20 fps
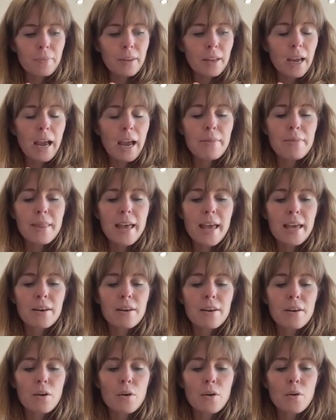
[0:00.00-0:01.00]
And
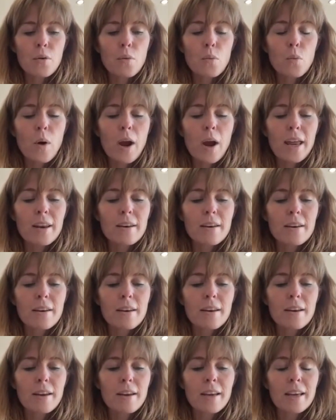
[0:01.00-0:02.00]
then
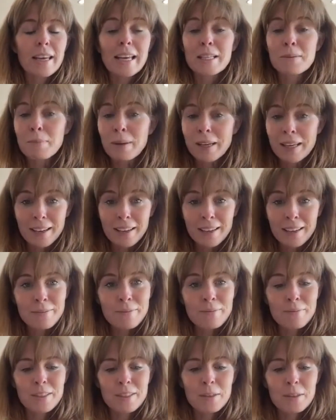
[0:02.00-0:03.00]
when it gets bigger,
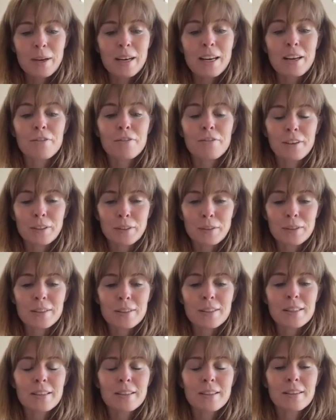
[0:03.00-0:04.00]
so when it
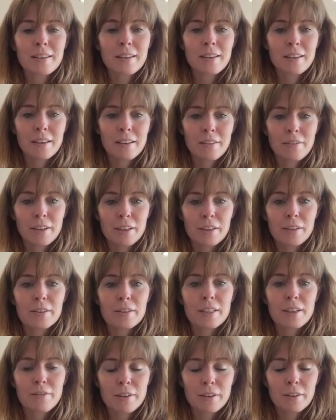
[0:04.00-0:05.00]
fills,
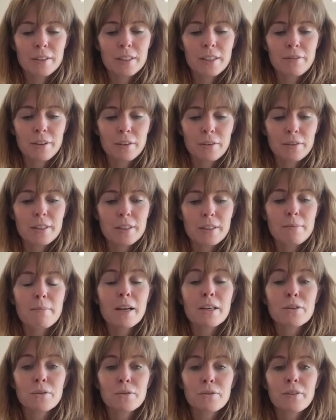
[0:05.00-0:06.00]
the
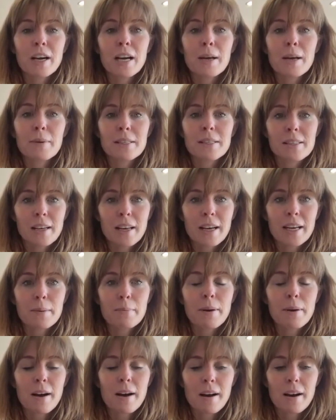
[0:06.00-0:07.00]
muscle fibers slide
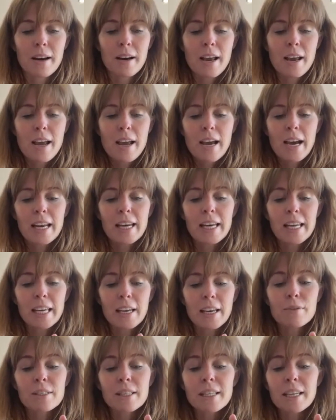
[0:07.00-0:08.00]
apart, and it
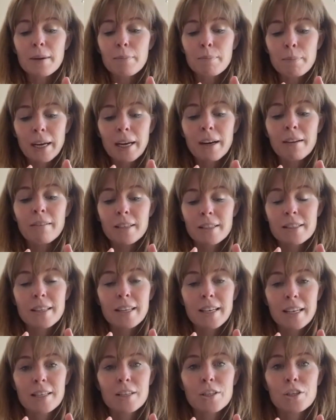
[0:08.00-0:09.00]
gives the appearance
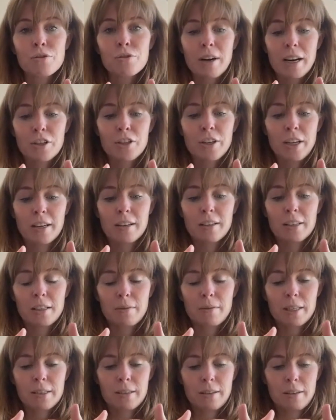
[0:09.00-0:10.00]
that it's stretching. So
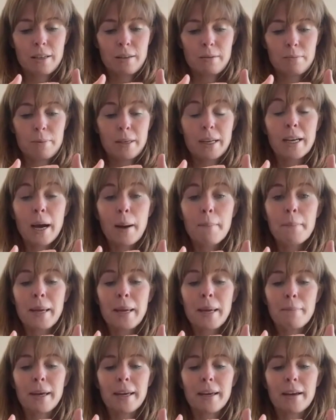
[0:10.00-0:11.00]
it's
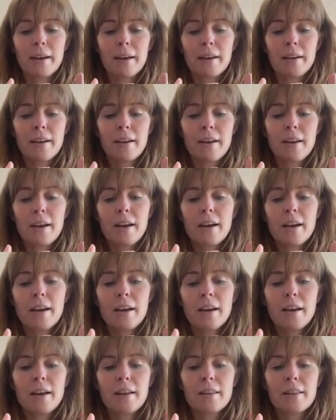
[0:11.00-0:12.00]
becoming bigger.
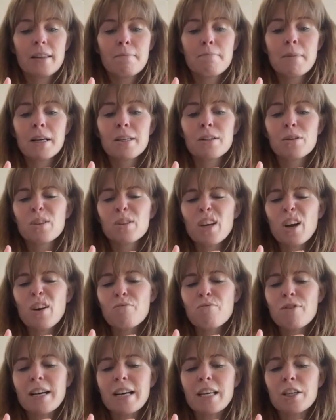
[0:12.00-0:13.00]
The muscles aren't
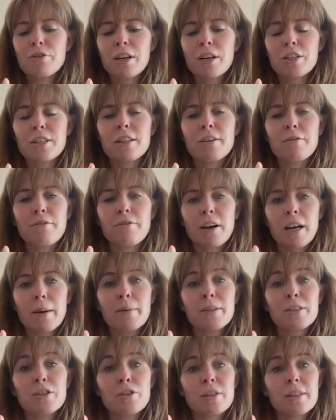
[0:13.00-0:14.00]
really stretching. The
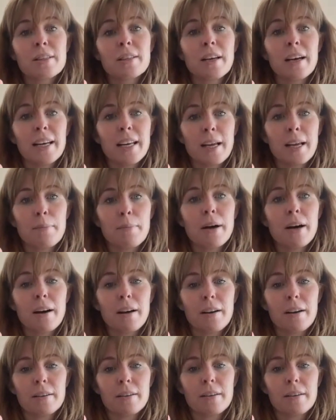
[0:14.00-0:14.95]
fibers are just sliding apart.